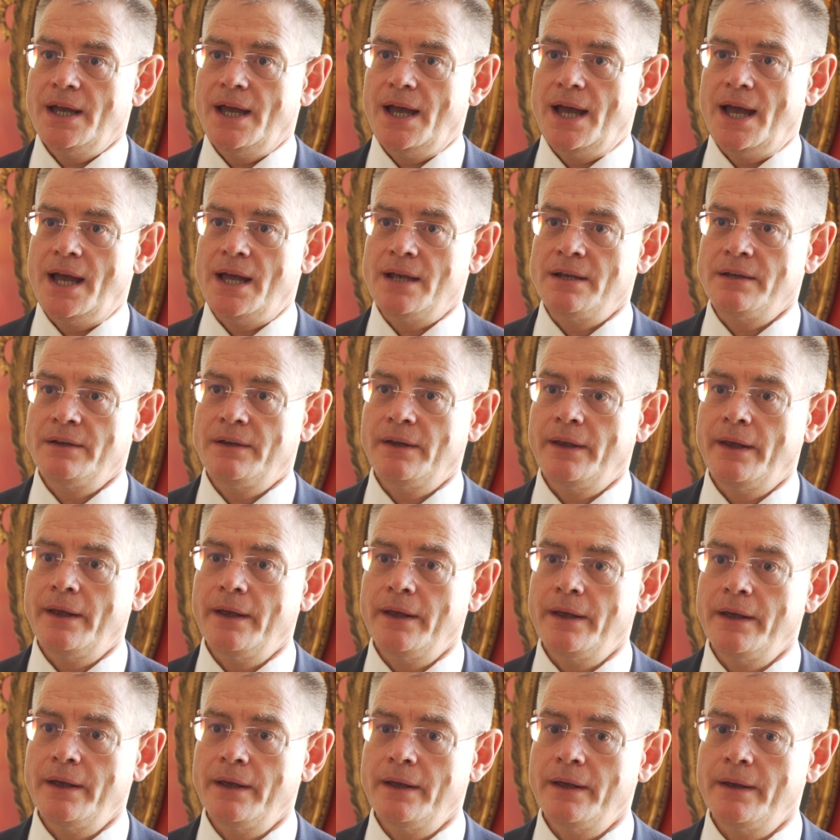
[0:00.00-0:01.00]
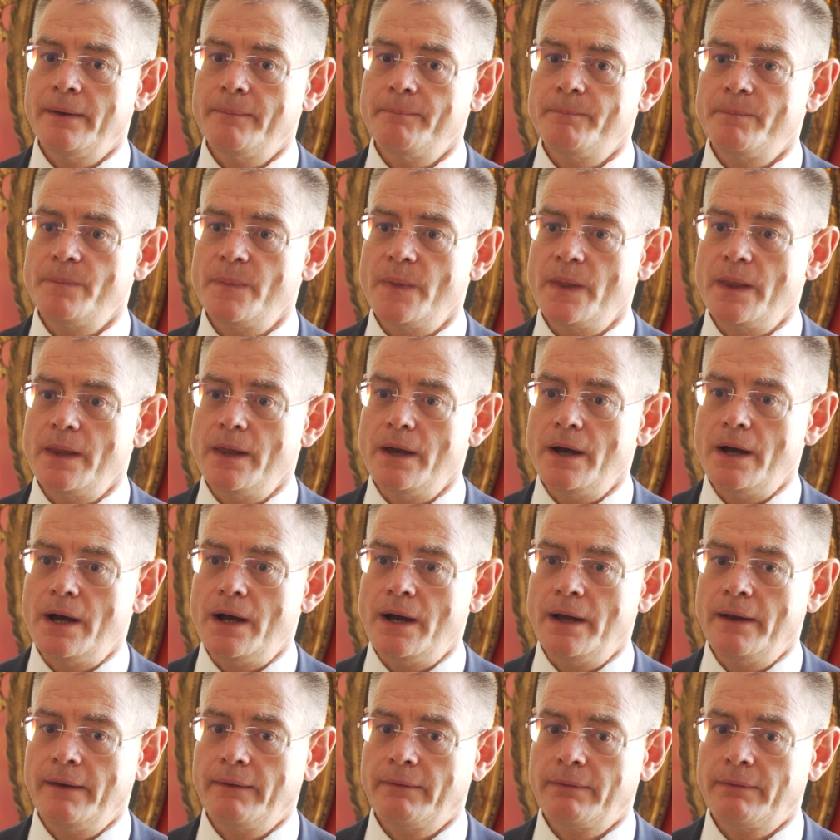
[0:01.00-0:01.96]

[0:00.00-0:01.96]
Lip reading: And I